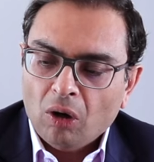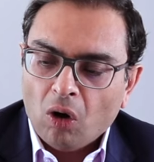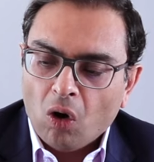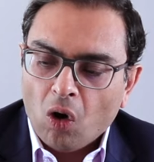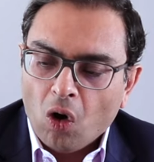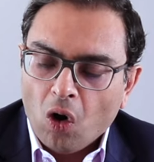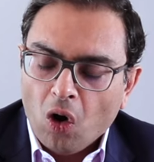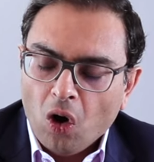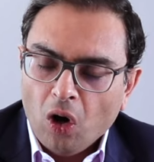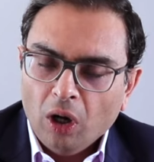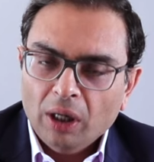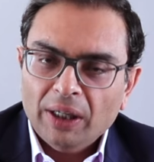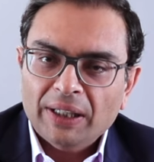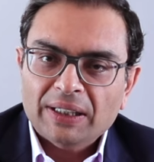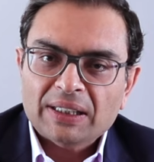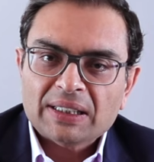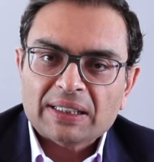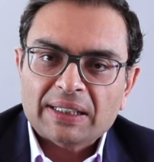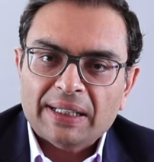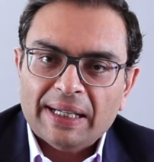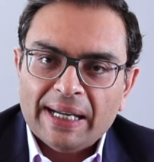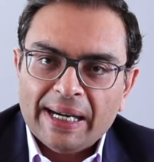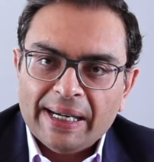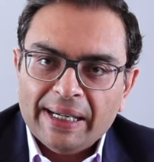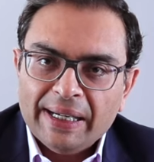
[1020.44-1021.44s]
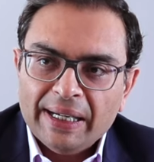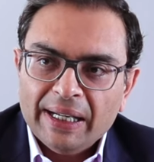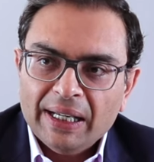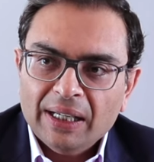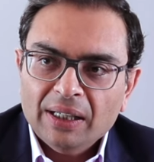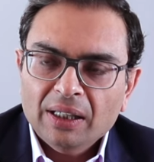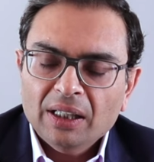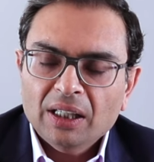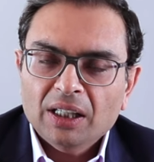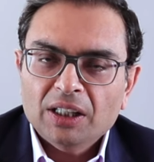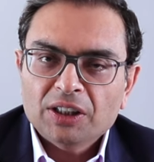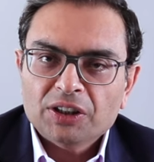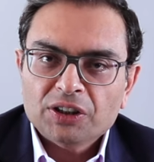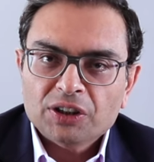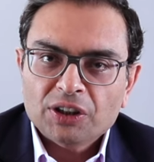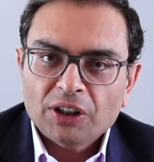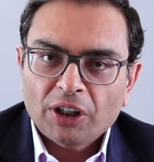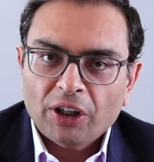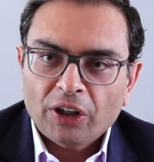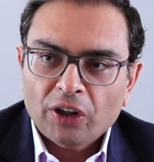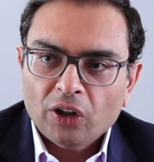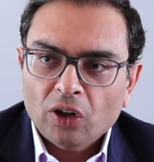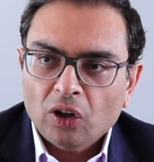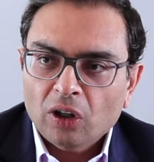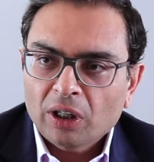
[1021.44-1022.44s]
all its lending is
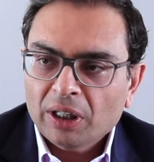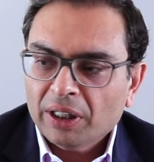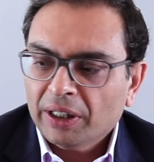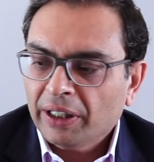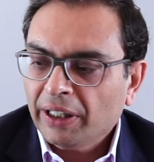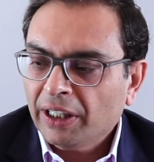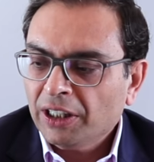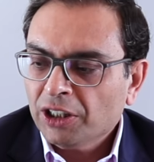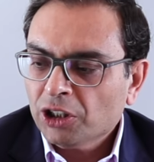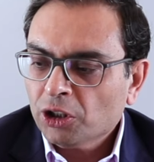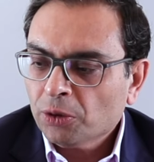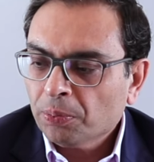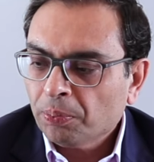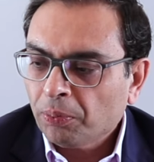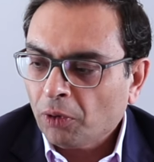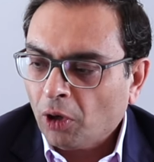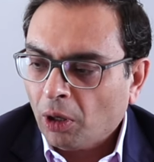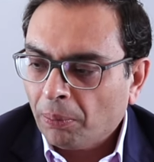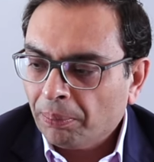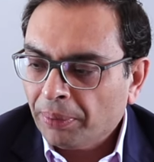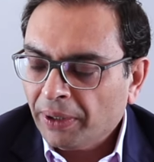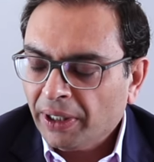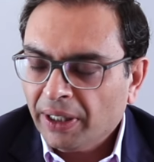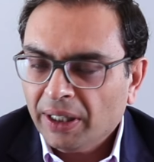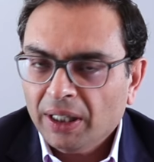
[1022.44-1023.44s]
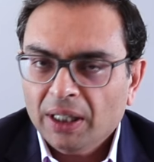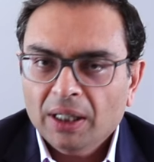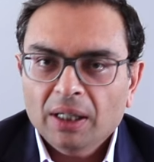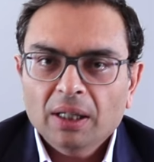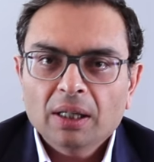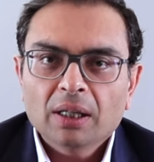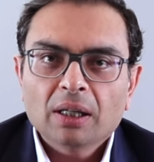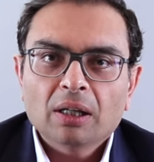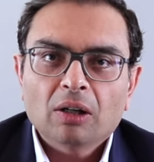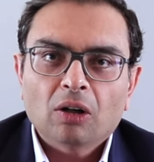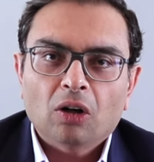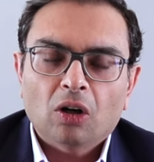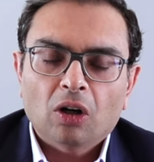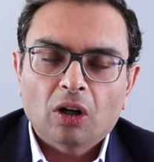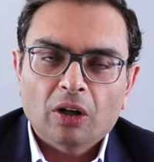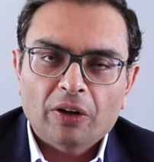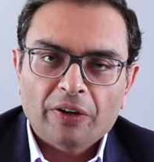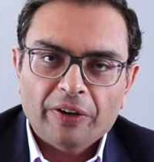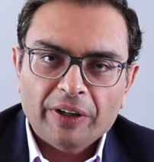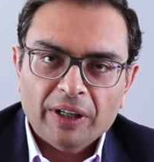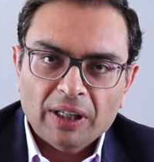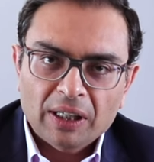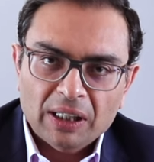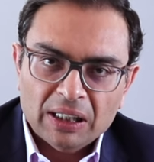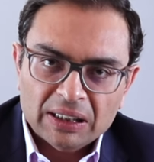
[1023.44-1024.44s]
secured against property or
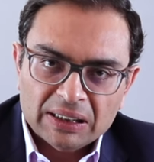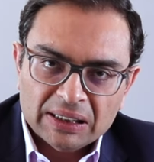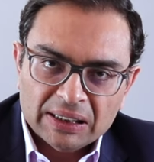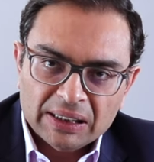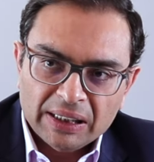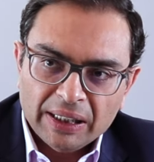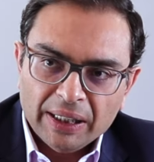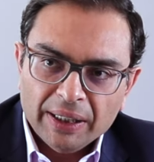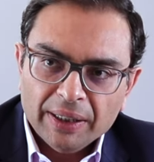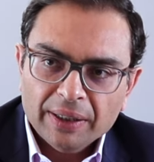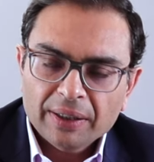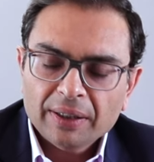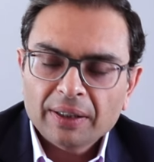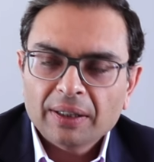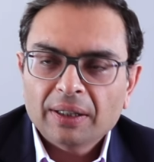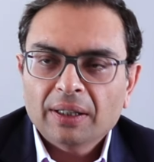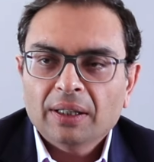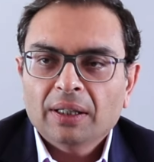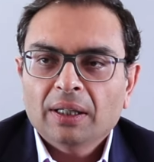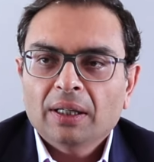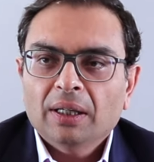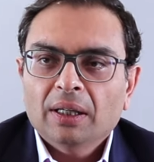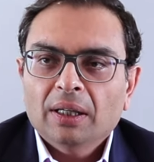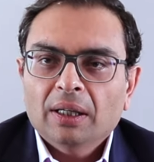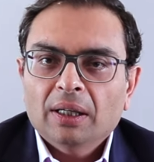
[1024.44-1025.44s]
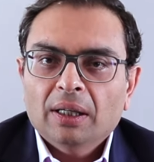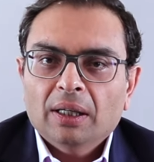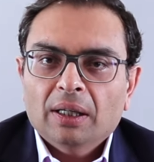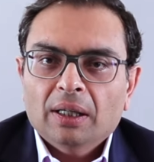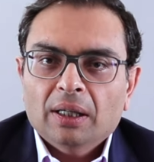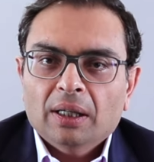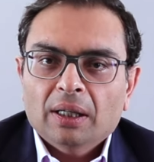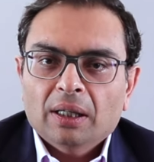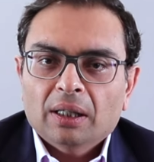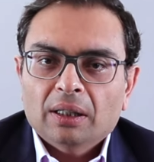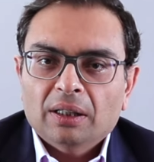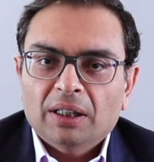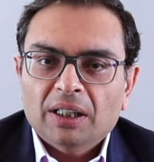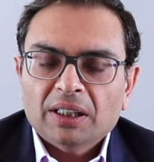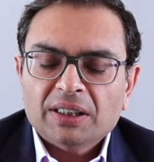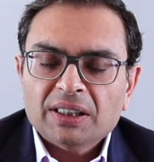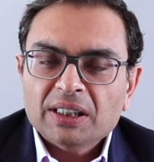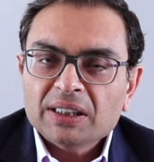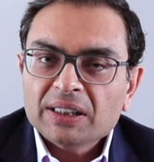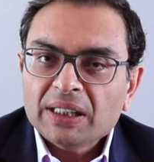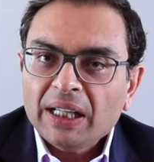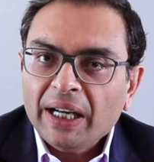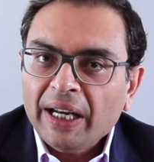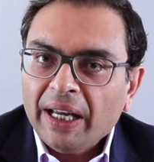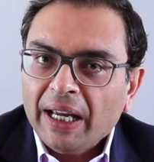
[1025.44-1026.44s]
real estate this
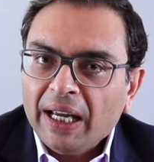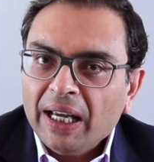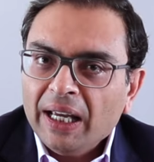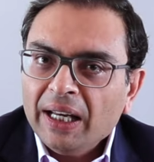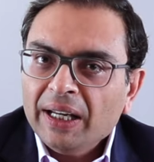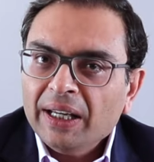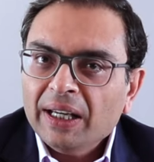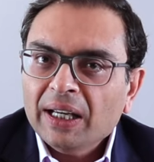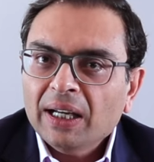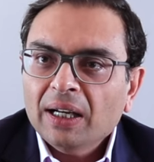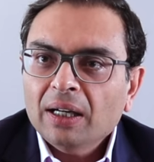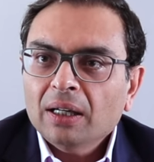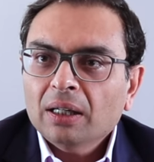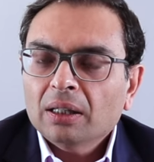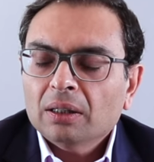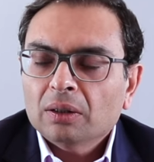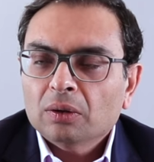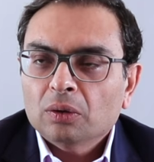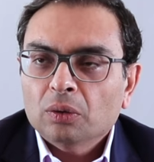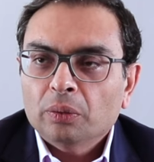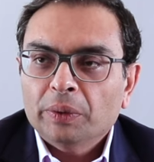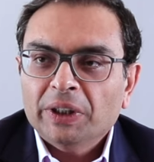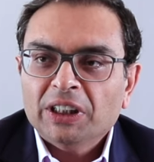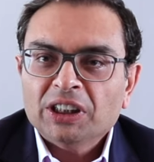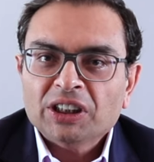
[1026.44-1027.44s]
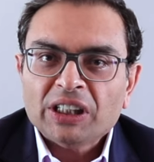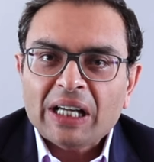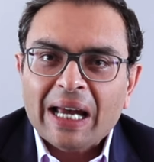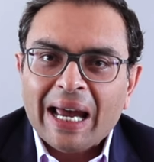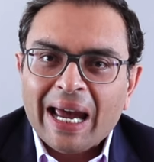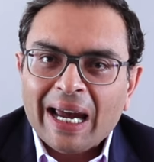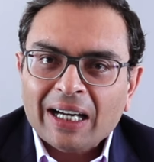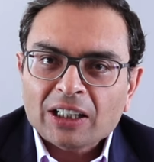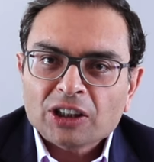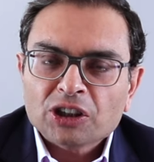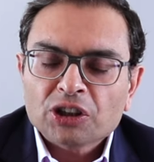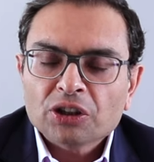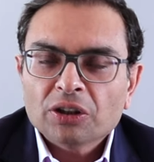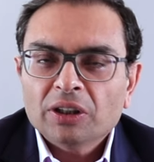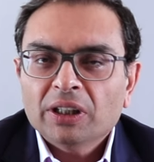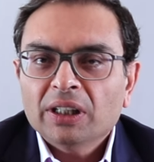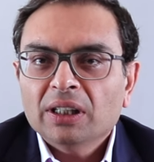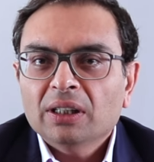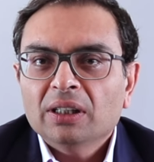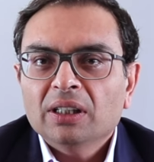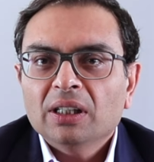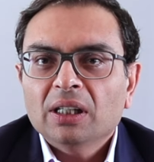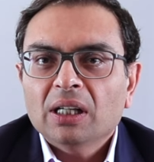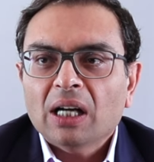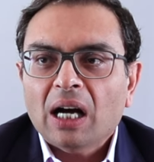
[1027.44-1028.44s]
is an area which actually
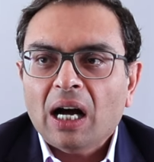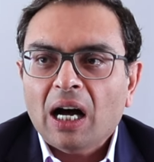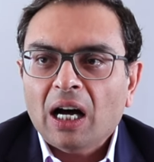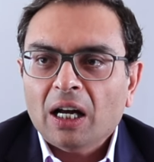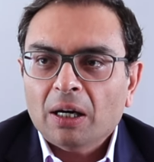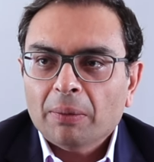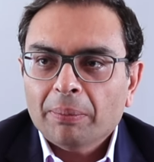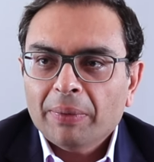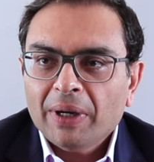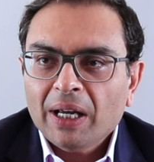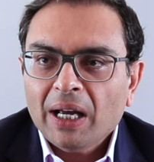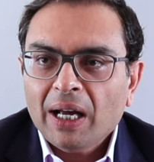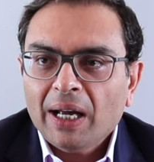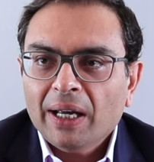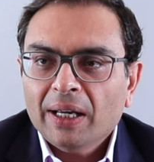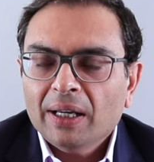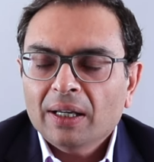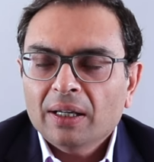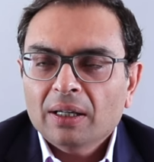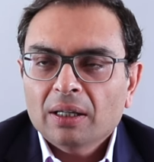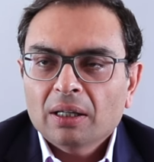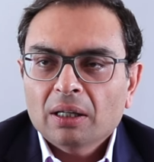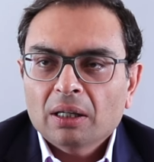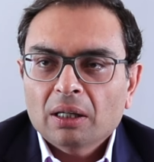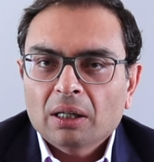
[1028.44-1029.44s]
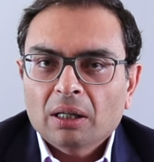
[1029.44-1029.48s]
the RBI